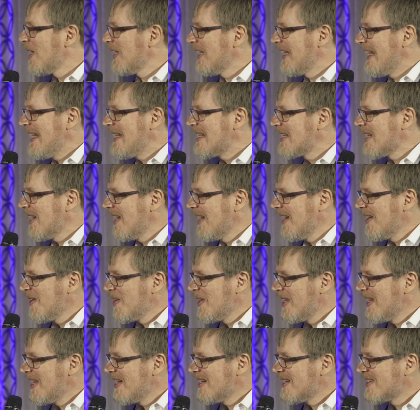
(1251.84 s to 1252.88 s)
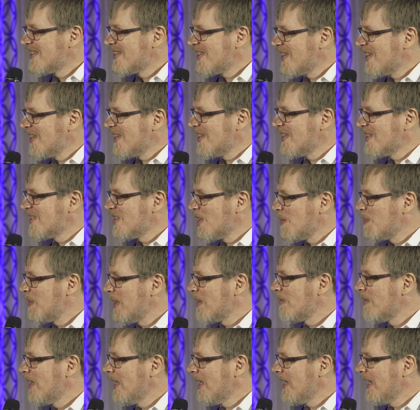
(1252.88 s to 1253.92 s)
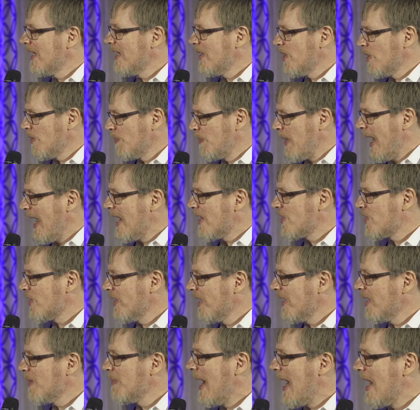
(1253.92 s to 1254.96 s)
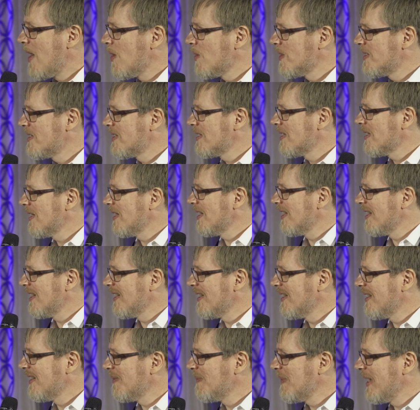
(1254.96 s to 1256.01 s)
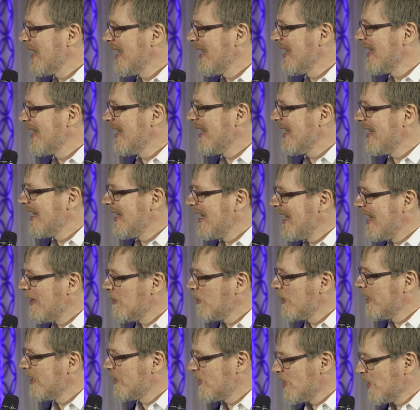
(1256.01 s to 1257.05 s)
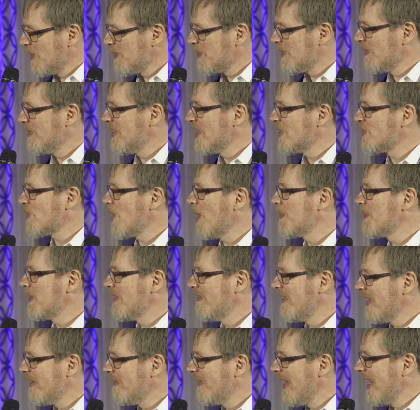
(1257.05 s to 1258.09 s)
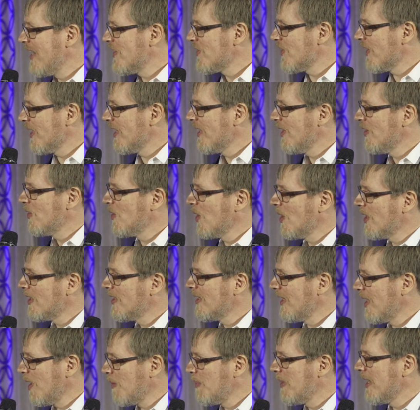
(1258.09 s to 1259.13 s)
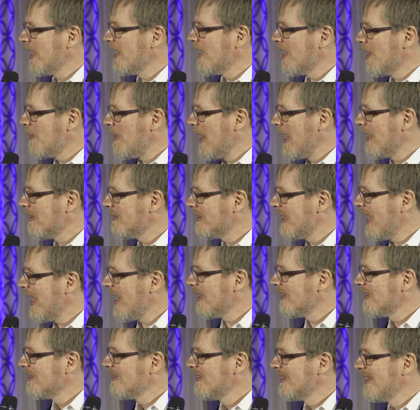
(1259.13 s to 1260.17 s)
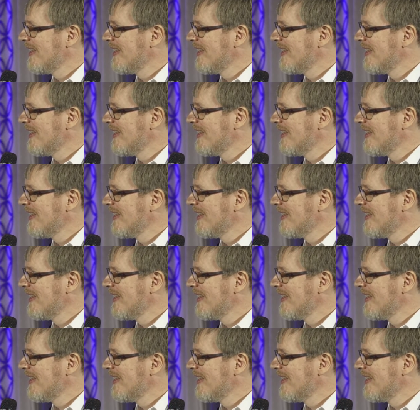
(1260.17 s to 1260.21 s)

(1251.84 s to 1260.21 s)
Lisa, I know there's something really you're passionate about in terms of disruptive innovation. Can you talk a little bit about that?